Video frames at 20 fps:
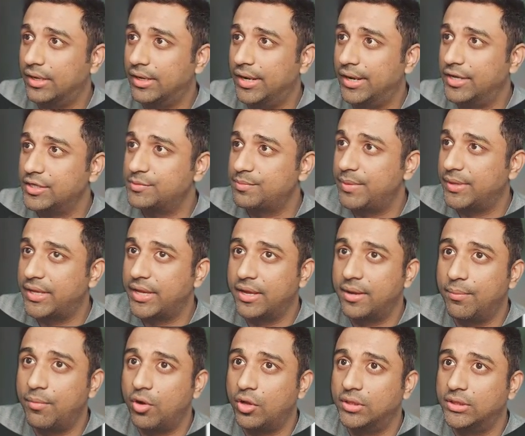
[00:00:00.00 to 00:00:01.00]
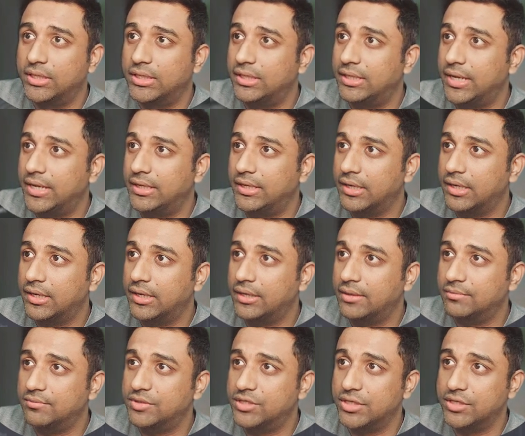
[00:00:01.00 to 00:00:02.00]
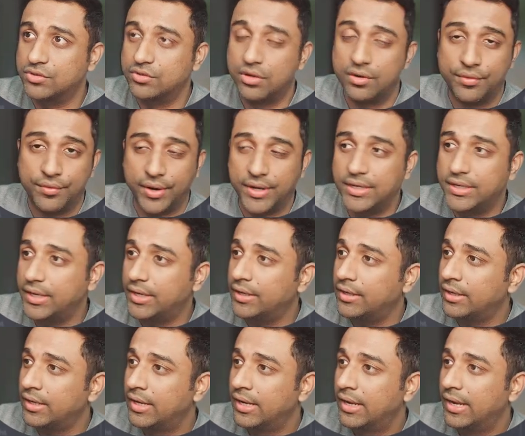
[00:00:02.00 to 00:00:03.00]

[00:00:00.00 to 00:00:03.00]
It is picking up all the data JSON right here.